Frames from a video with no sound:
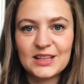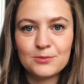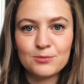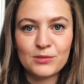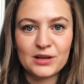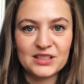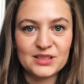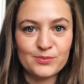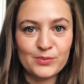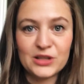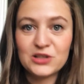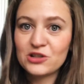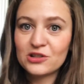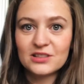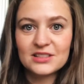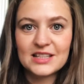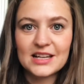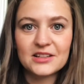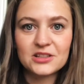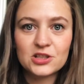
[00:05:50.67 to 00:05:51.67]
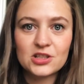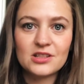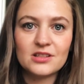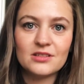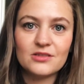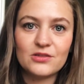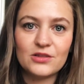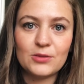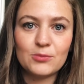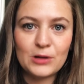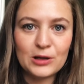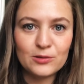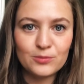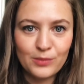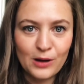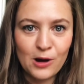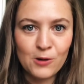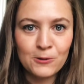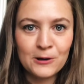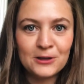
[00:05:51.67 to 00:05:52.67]
my special section, Female
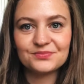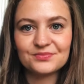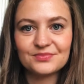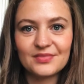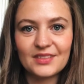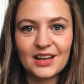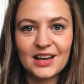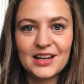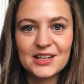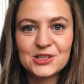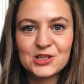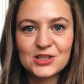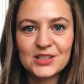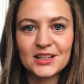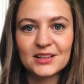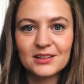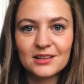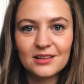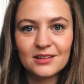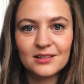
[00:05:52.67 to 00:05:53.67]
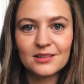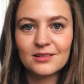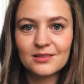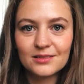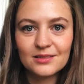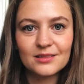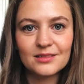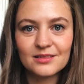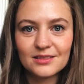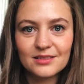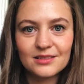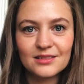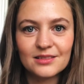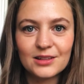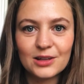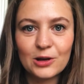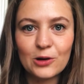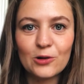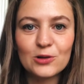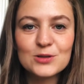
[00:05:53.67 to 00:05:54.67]
Power, hashtag
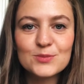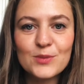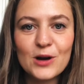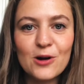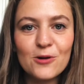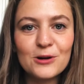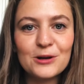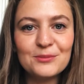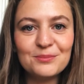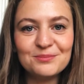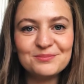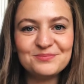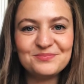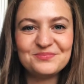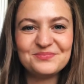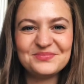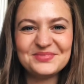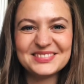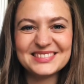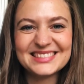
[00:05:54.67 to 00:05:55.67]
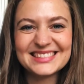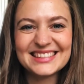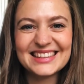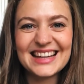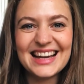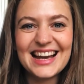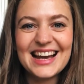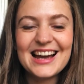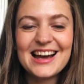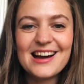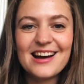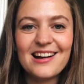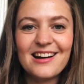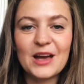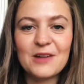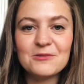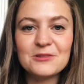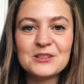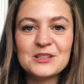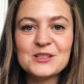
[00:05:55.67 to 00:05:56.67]
Girls Power,
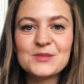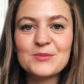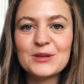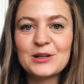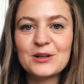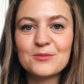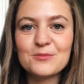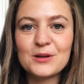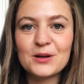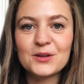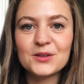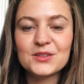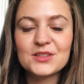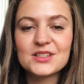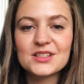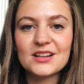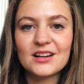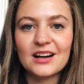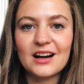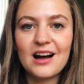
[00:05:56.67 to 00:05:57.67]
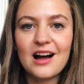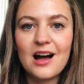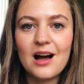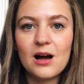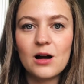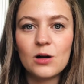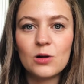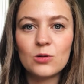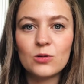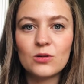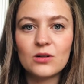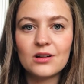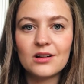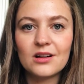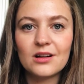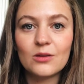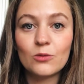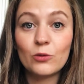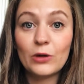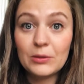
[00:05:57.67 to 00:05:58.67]
I want to speak about how
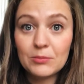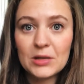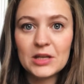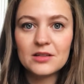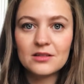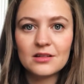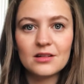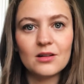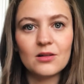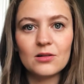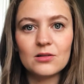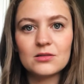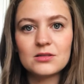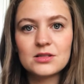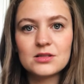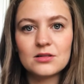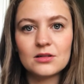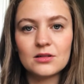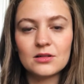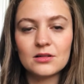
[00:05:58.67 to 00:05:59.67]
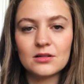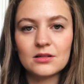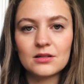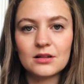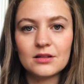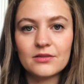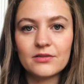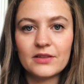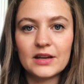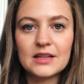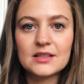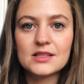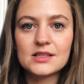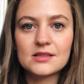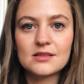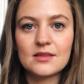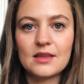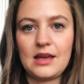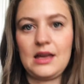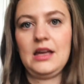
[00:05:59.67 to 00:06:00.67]
women also face
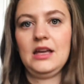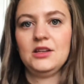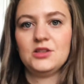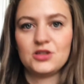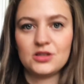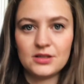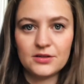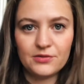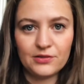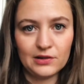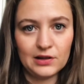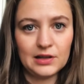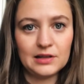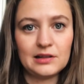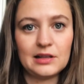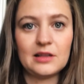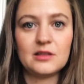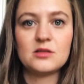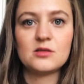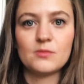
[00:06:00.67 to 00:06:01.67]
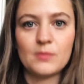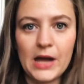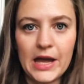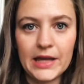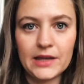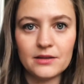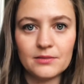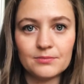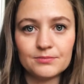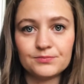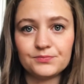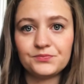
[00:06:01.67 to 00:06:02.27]
the age differently to men.